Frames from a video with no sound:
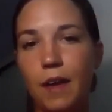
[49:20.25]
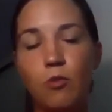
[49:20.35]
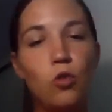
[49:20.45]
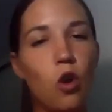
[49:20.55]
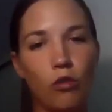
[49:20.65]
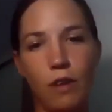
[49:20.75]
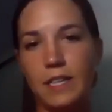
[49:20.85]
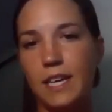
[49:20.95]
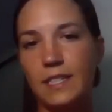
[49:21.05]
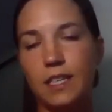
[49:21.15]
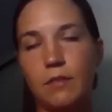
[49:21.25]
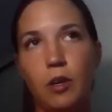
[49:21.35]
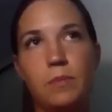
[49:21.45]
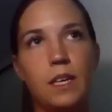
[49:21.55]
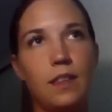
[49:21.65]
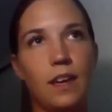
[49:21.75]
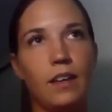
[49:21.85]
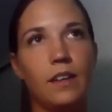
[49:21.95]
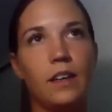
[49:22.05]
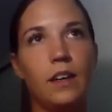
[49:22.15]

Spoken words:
They've all got great tasting rooms. I think